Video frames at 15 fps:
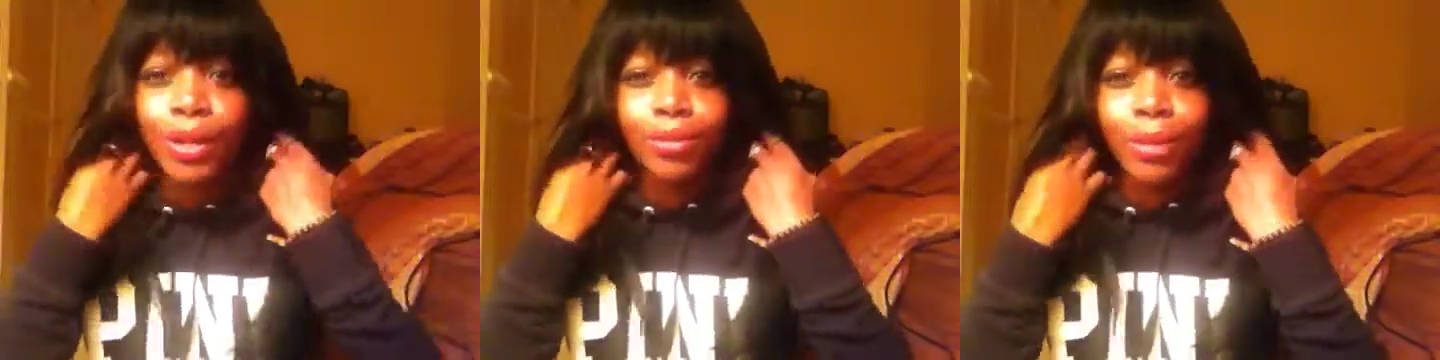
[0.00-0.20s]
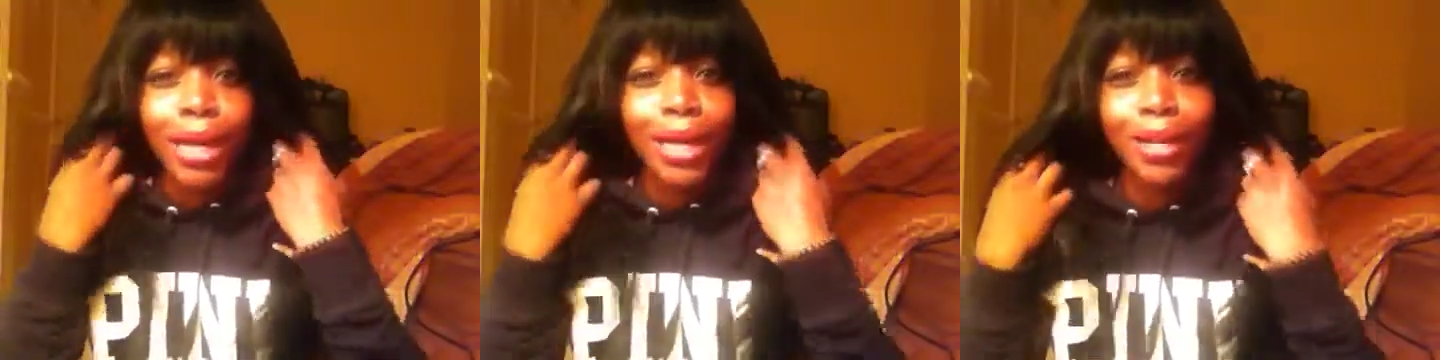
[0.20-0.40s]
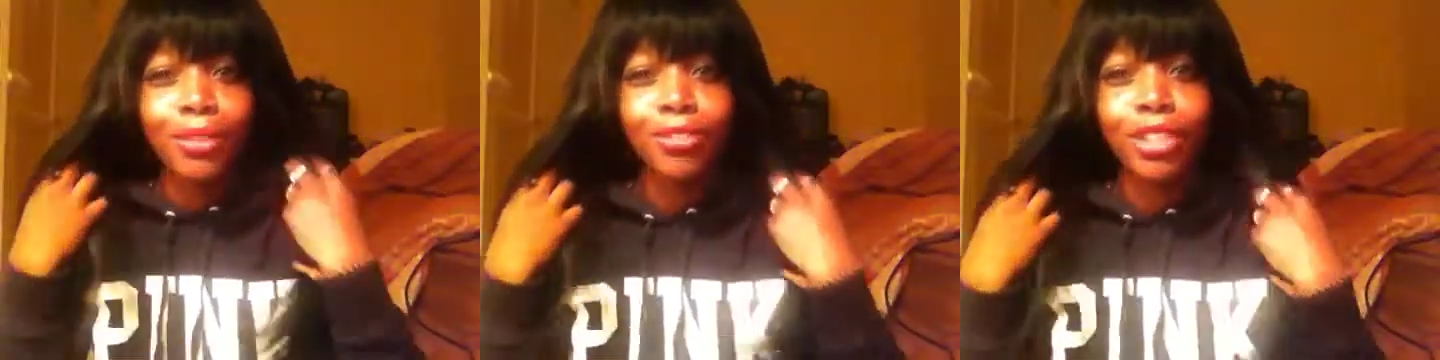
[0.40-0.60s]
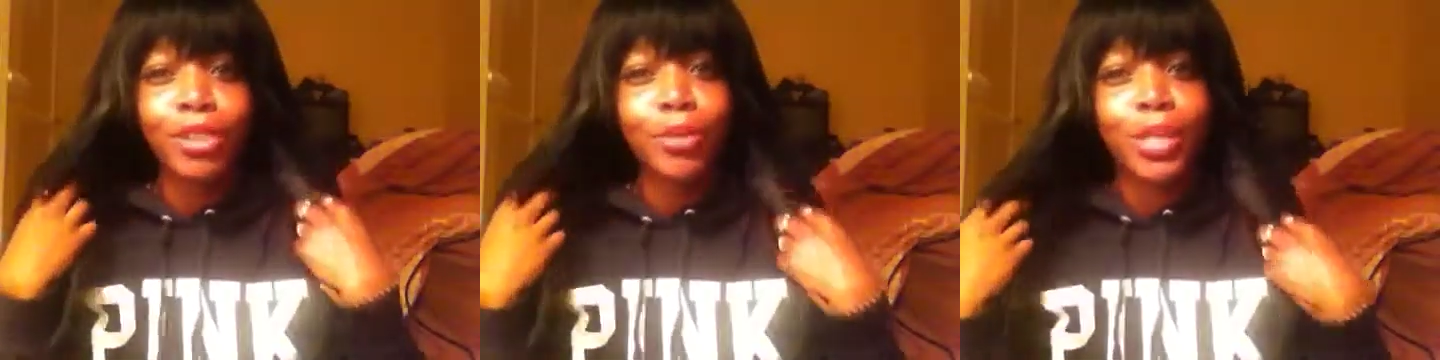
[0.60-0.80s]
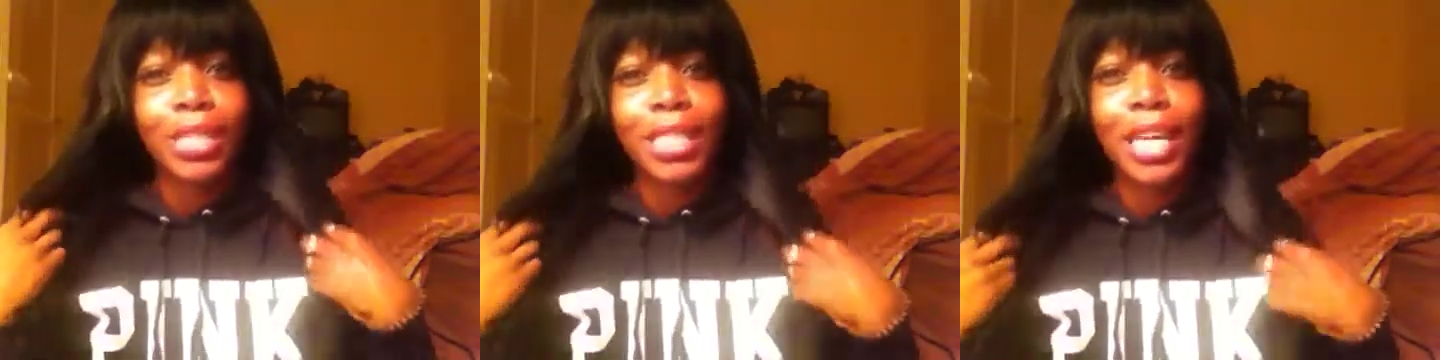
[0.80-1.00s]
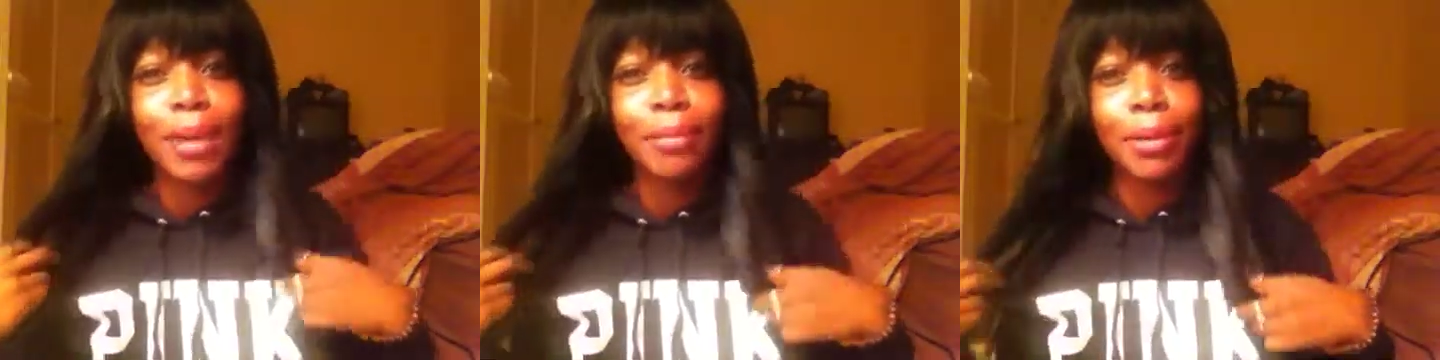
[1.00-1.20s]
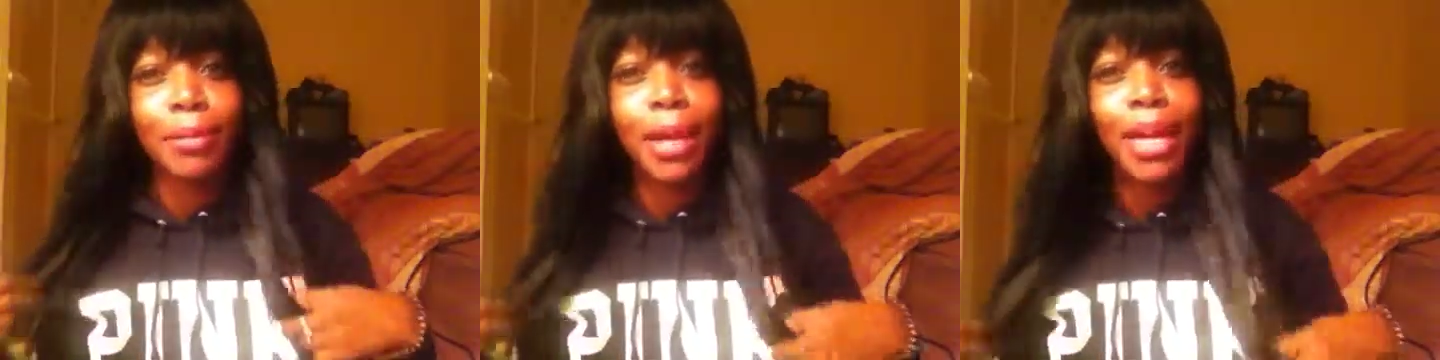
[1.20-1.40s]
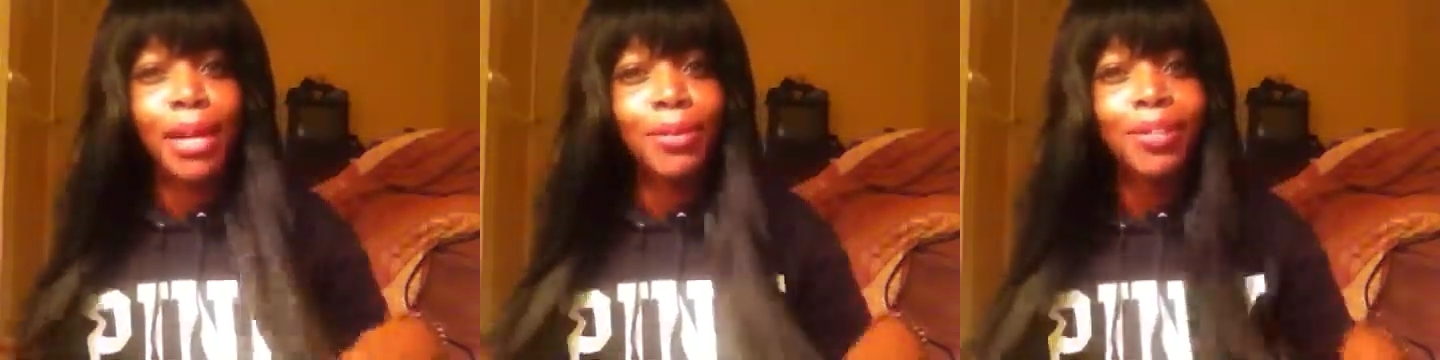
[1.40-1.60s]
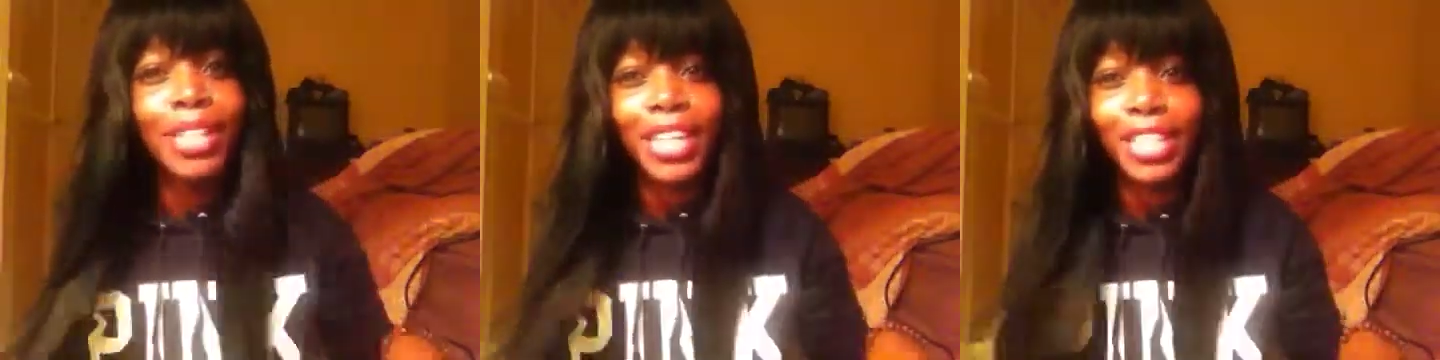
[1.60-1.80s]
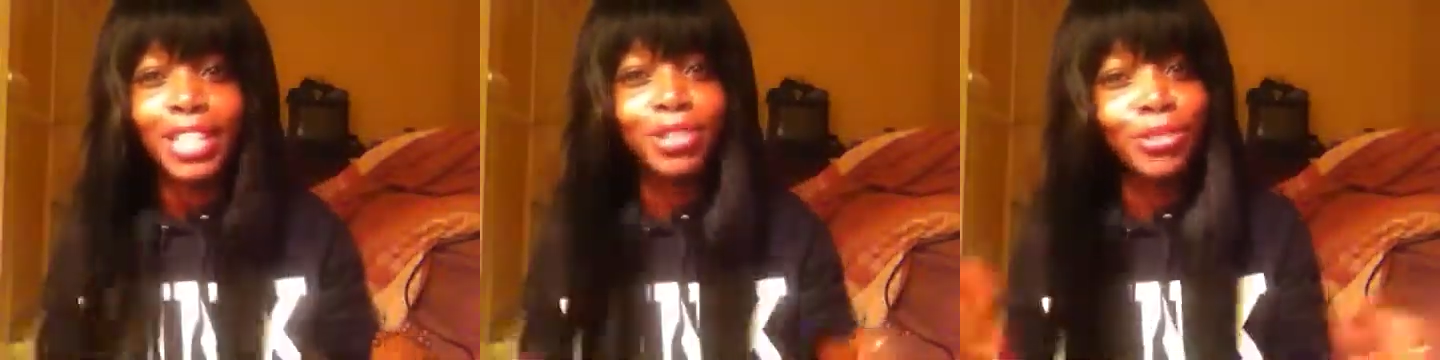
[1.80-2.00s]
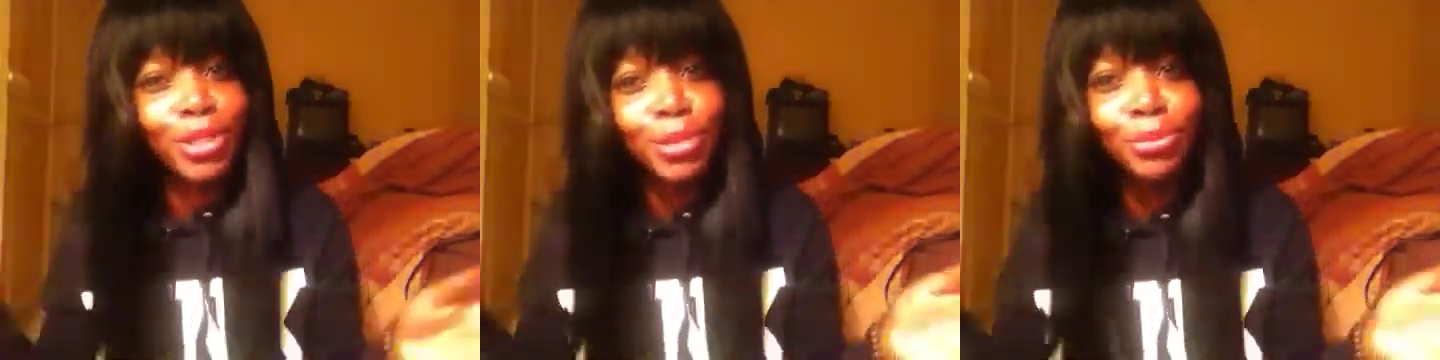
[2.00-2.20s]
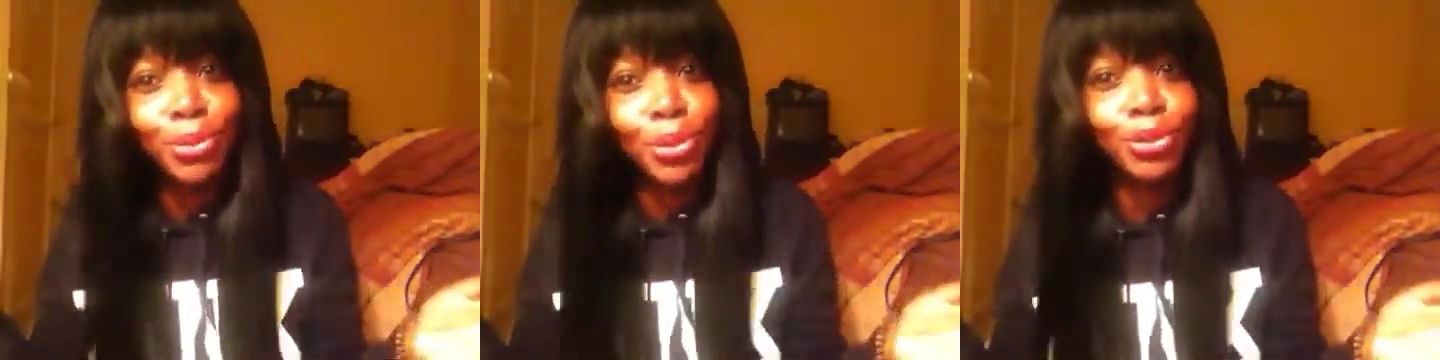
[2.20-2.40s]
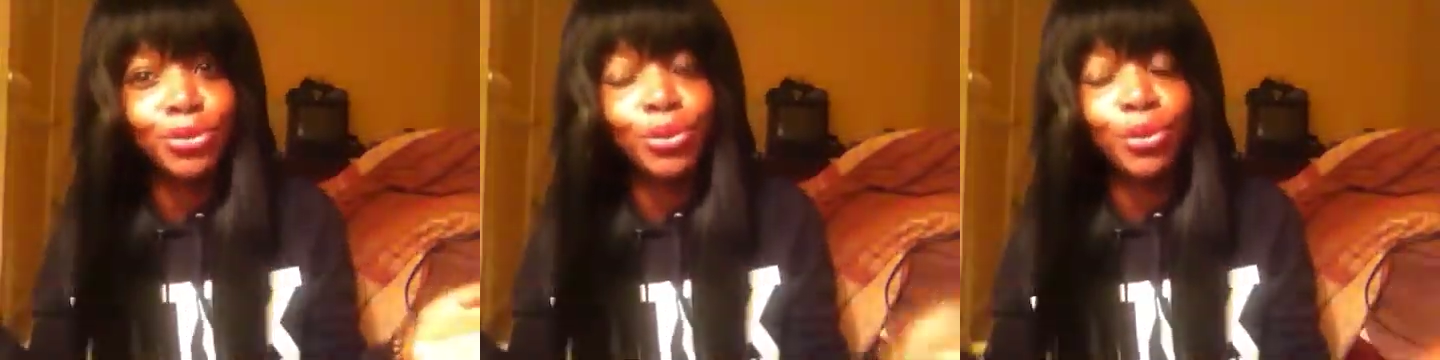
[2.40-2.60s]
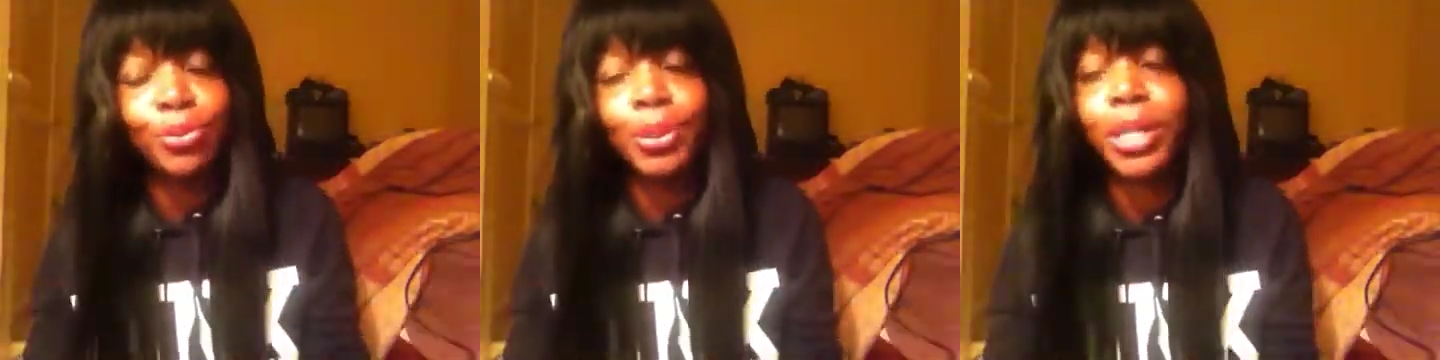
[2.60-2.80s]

And my hair really wasn't nappy. My hair was actually really beautiful,